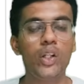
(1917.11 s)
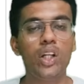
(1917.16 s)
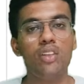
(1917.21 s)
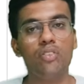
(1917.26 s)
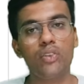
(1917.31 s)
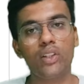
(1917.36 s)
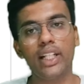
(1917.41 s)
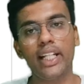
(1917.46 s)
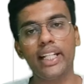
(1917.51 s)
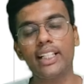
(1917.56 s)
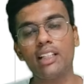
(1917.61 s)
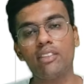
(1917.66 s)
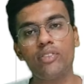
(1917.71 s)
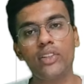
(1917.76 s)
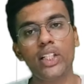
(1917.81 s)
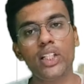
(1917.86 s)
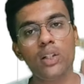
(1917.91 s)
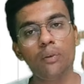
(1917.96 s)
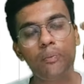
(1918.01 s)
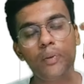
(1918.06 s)
If you like the
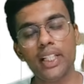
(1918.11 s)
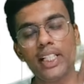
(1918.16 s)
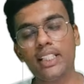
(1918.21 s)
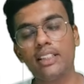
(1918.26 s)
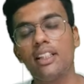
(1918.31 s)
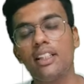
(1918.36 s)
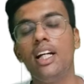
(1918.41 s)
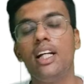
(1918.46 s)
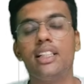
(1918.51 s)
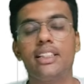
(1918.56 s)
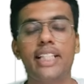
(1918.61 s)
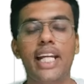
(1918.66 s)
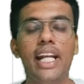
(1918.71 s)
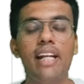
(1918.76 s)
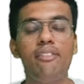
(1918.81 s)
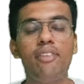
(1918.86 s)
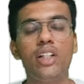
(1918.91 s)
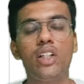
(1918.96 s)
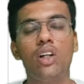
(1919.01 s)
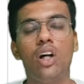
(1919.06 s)
video, please share
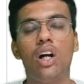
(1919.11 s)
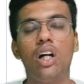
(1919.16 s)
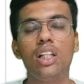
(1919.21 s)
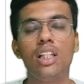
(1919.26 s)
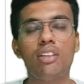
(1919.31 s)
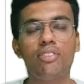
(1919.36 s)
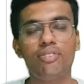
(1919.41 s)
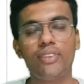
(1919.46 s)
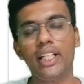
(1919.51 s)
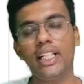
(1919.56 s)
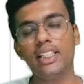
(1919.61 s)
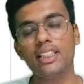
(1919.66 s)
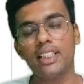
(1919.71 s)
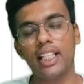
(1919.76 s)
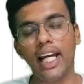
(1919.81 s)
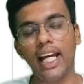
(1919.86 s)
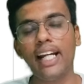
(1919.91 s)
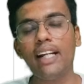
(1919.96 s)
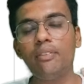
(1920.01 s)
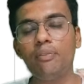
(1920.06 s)
with all the friends
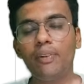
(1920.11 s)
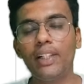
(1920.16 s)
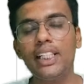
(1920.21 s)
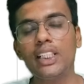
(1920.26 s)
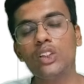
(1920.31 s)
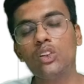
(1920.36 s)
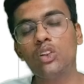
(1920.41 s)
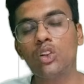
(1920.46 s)
and please do